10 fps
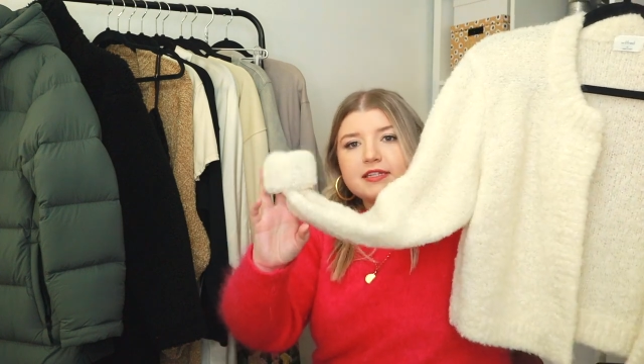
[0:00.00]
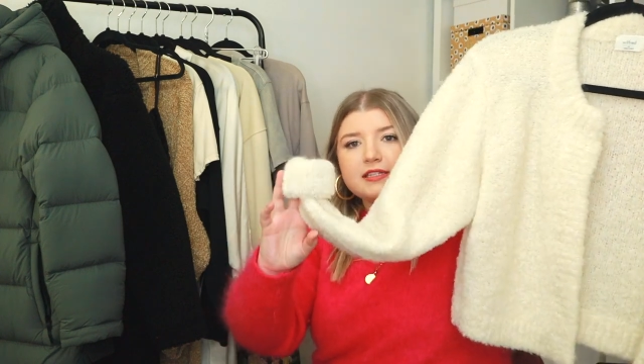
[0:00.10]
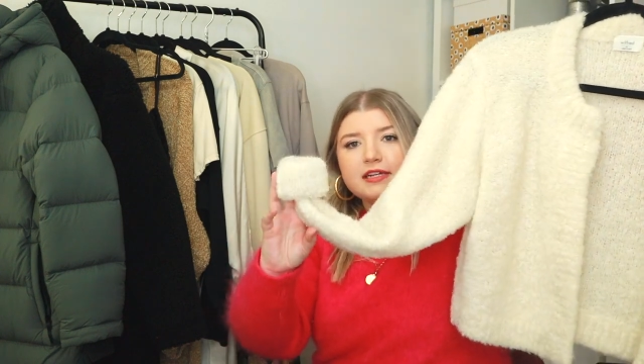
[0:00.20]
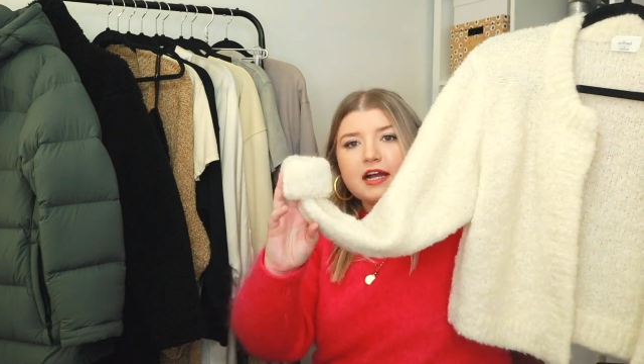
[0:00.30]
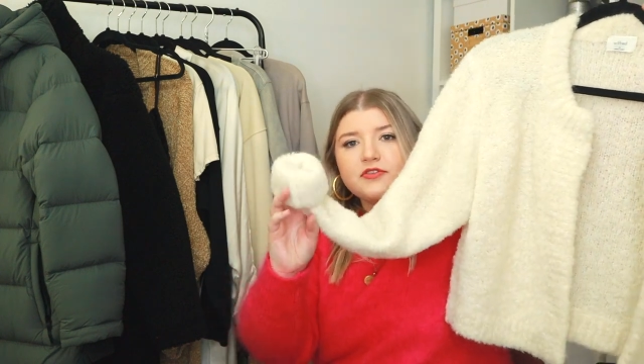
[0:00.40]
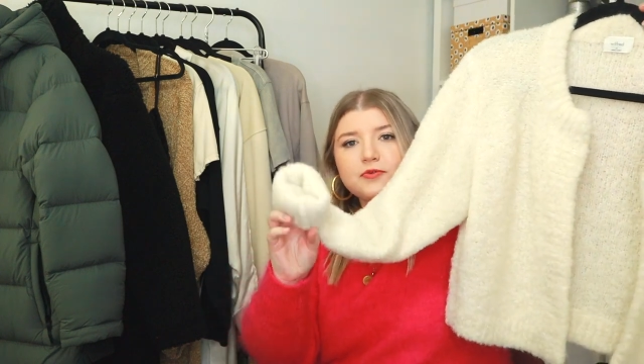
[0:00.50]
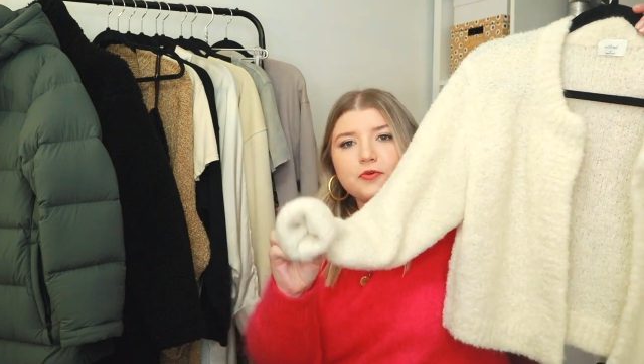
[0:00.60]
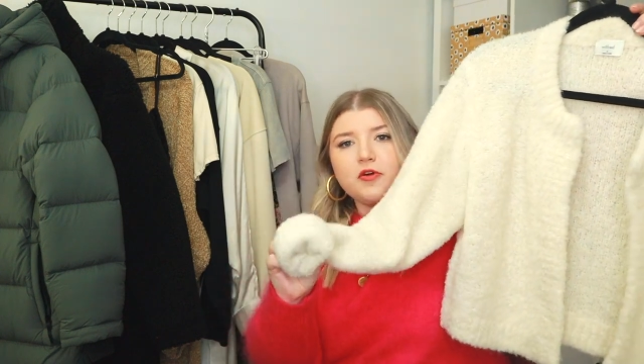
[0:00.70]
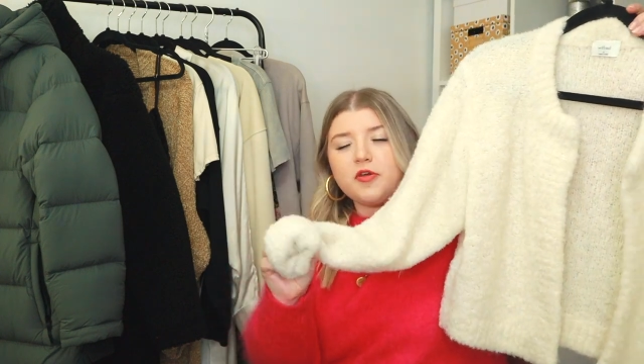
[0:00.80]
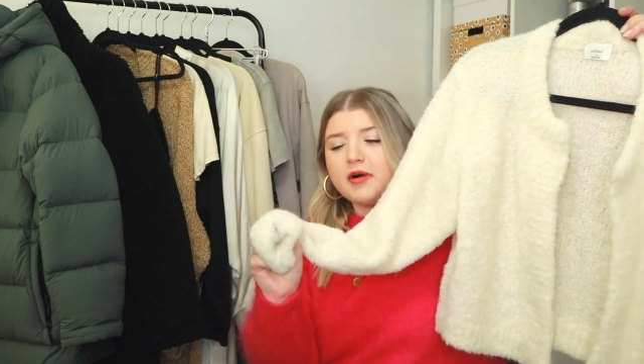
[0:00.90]
I did have to
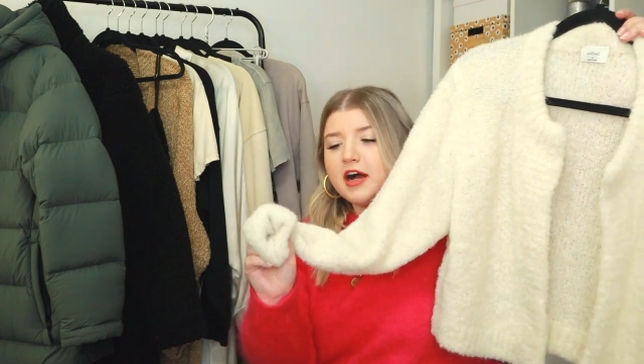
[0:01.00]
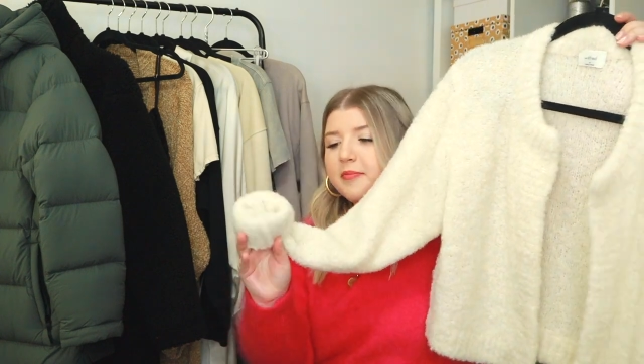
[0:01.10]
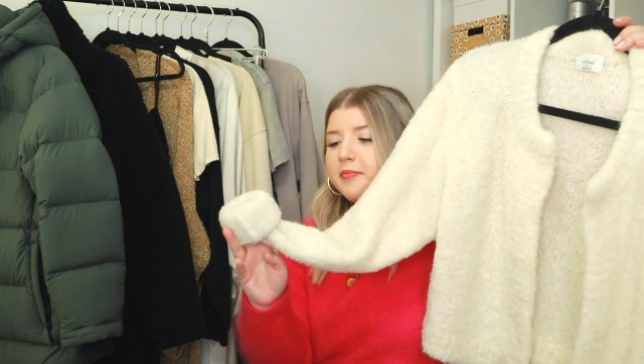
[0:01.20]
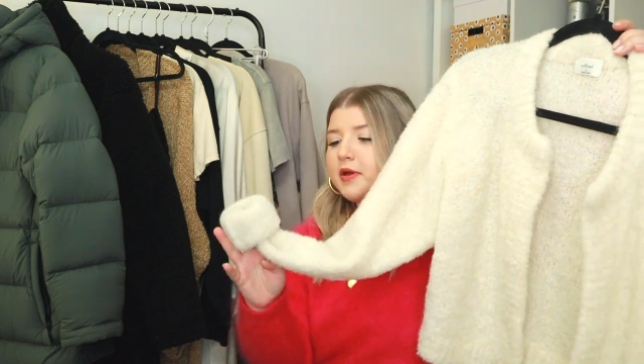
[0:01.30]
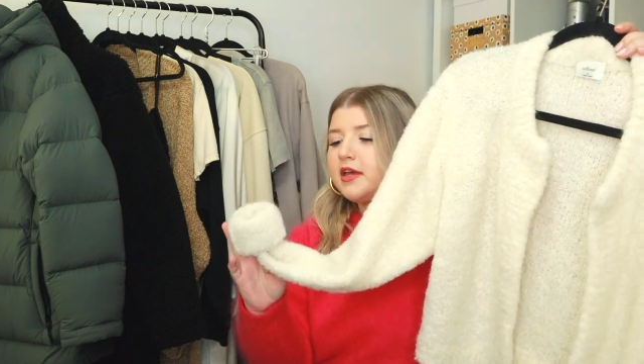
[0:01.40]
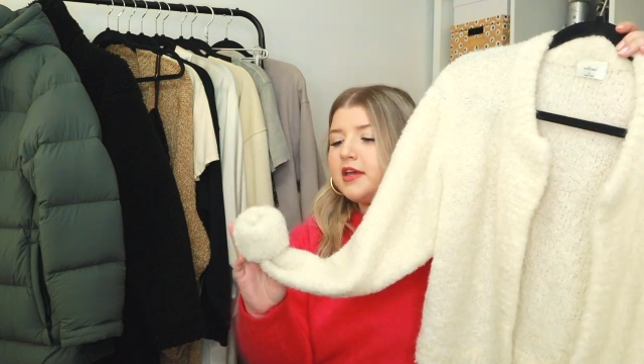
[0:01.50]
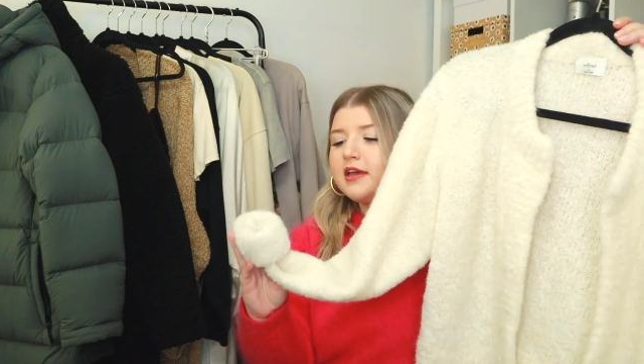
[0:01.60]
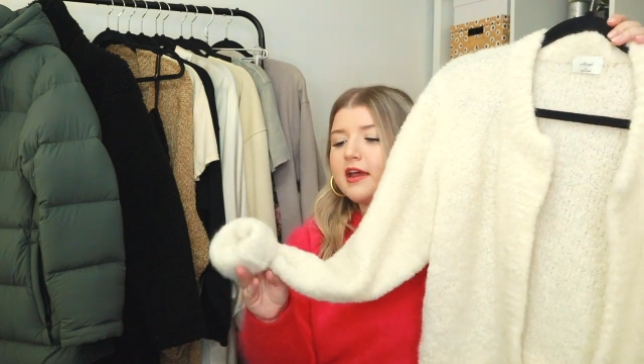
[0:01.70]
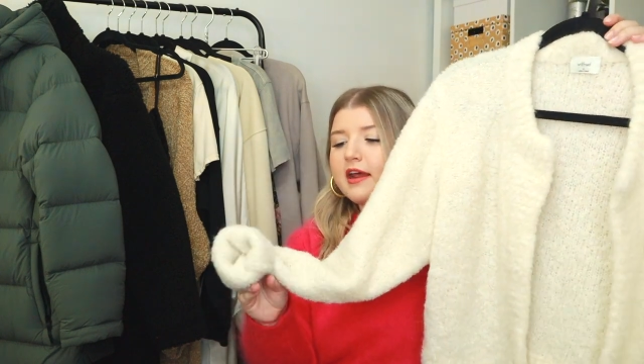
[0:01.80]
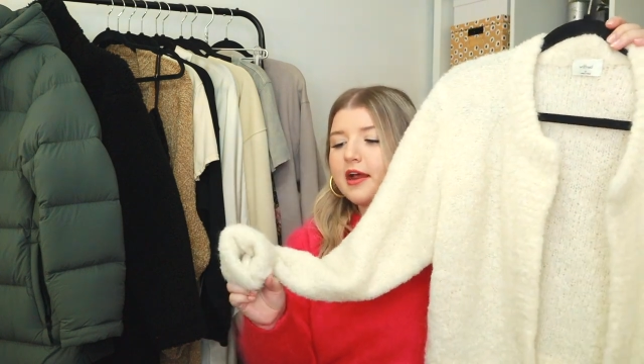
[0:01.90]
roll them up,
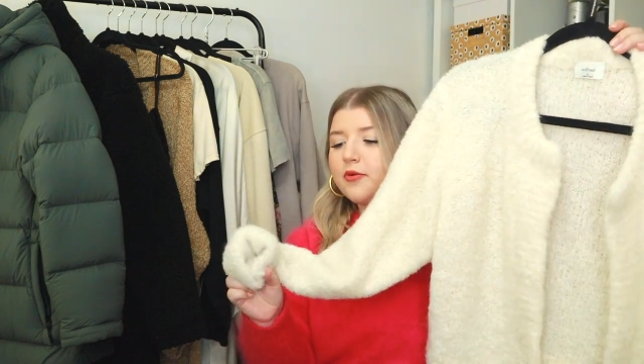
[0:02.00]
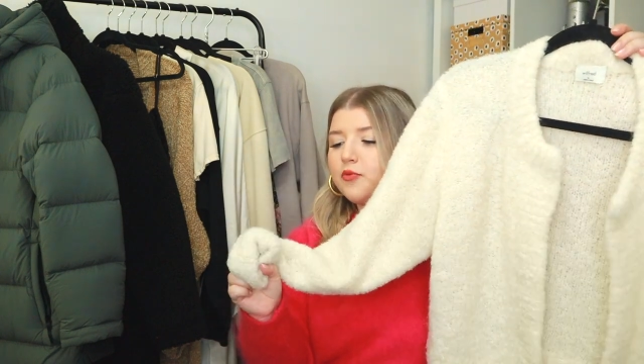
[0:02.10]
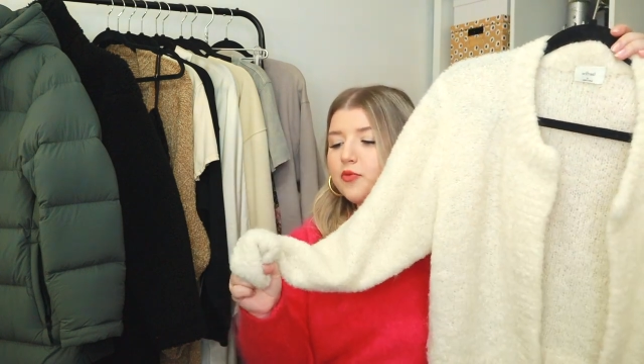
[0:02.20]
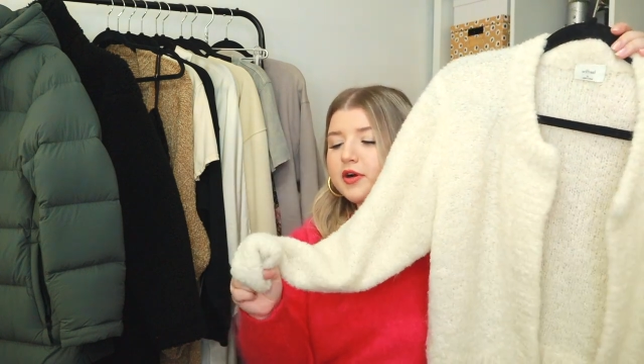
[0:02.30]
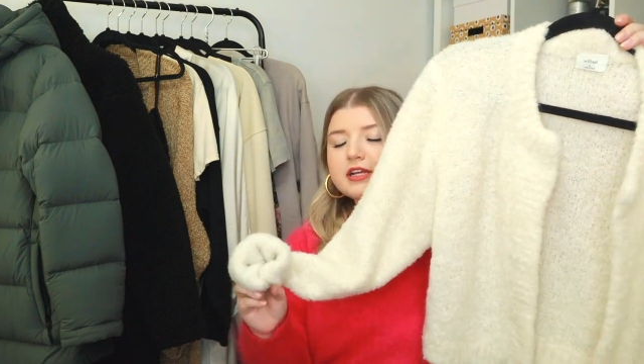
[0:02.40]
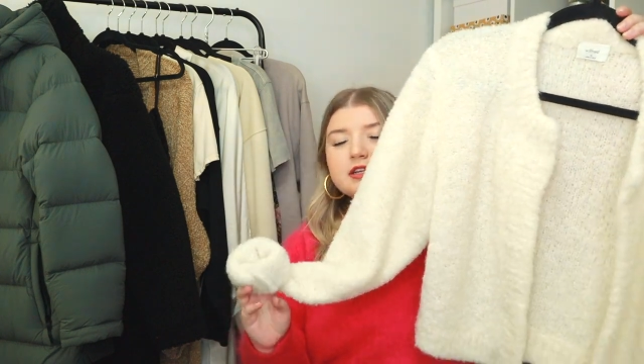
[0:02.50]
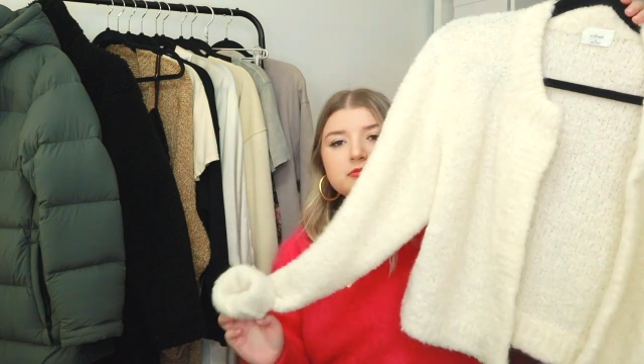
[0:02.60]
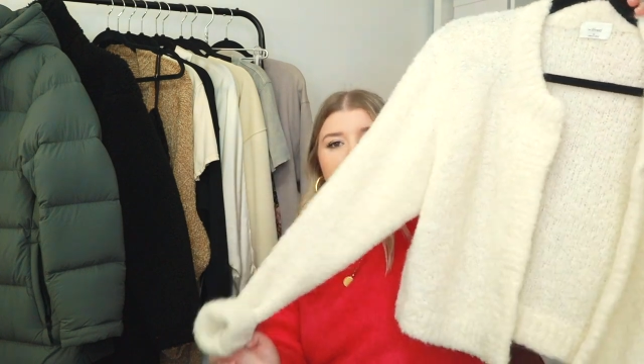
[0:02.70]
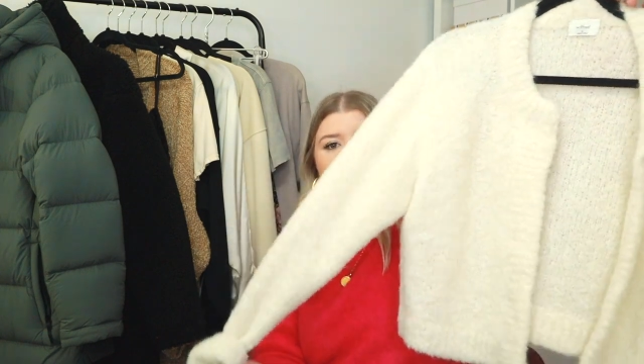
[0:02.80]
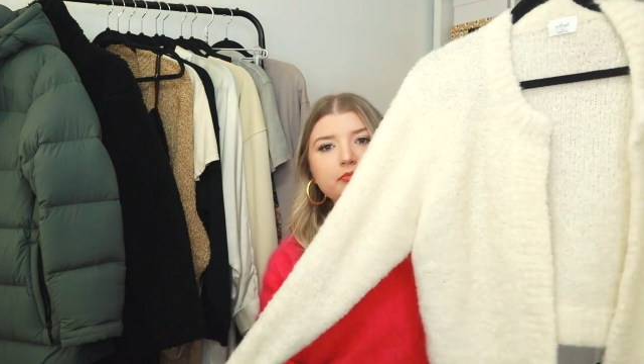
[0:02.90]
and I
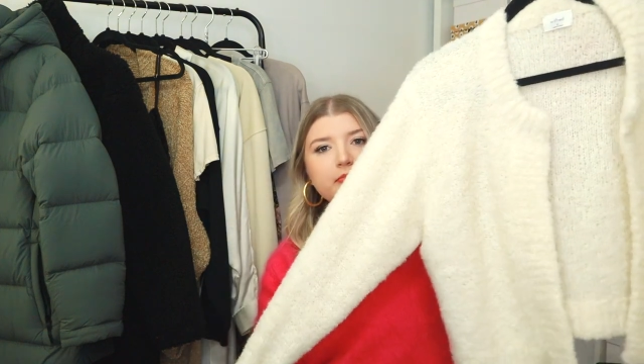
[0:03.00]
wouldn't